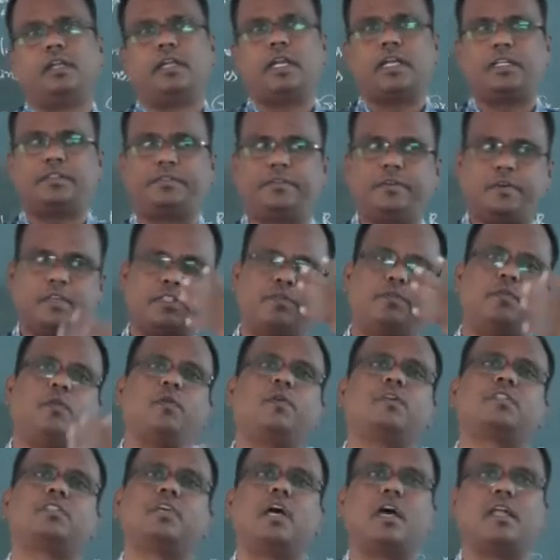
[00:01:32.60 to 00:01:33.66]
let's first
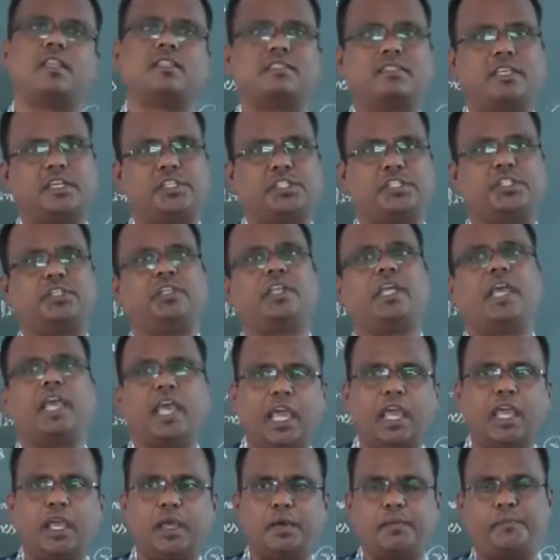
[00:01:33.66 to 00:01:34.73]
focus on section
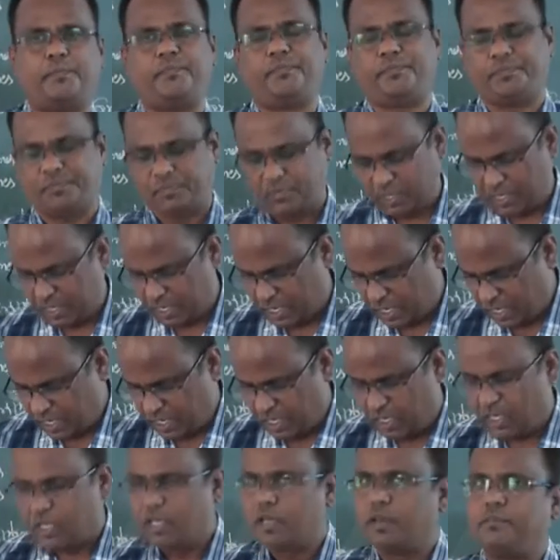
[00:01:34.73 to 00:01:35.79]
A.
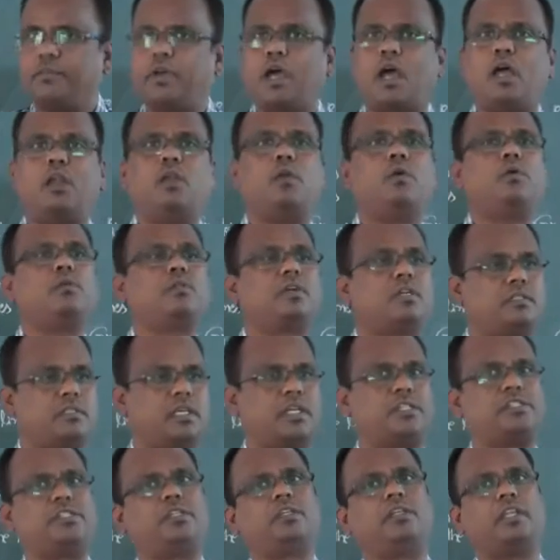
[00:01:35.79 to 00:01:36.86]
We all know that
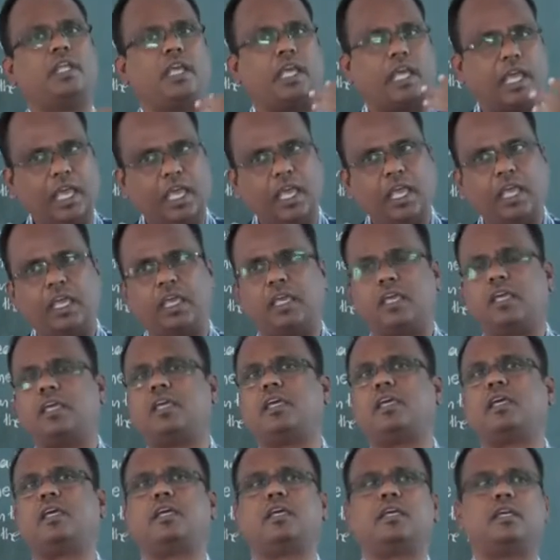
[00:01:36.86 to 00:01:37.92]
section
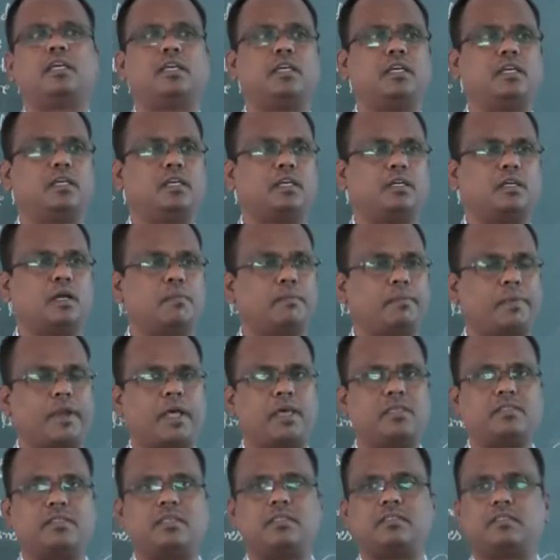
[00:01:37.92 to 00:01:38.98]
A
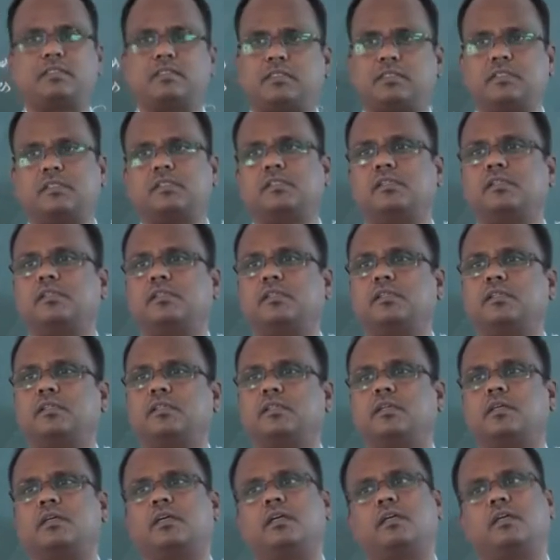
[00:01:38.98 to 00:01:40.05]
comprises
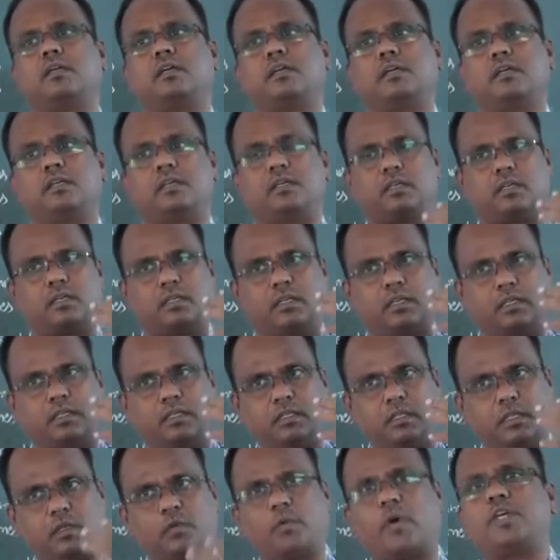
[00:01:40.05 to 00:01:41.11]

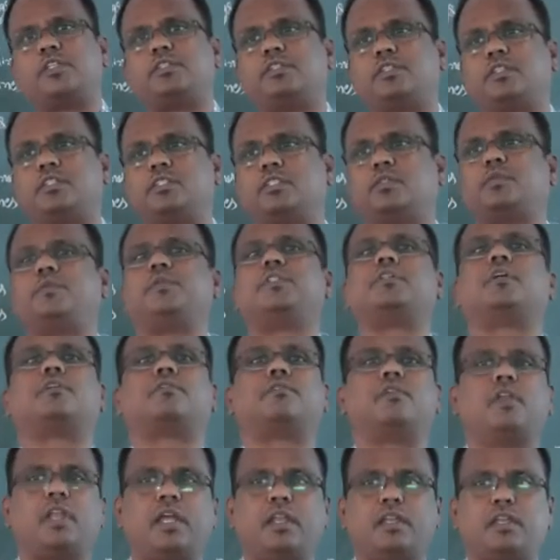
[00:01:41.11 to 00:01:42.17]
the questions which are
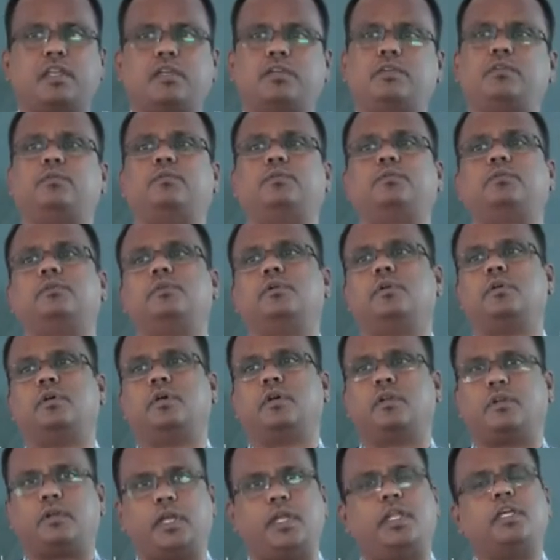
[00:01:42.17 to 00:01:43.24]
related to
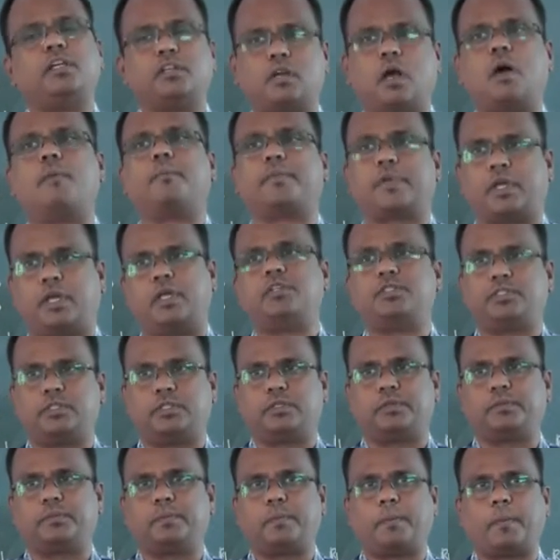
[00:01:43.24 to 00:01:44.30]
reading
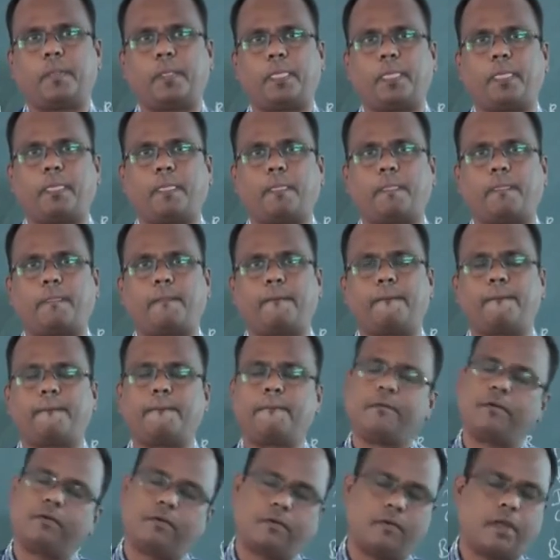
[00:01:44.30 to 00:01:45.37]
comprehension.
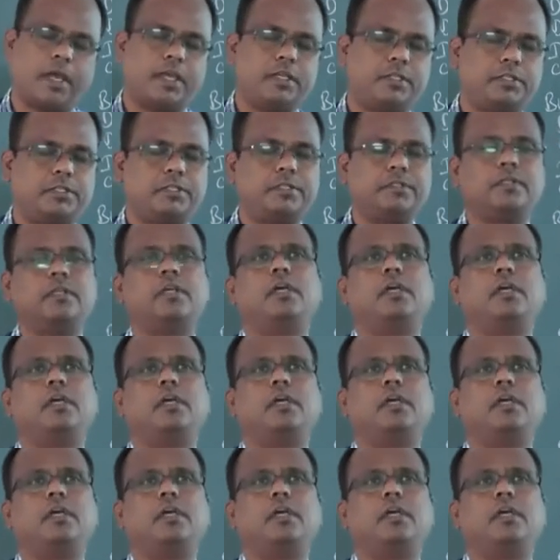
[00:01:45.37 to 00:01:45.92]
Right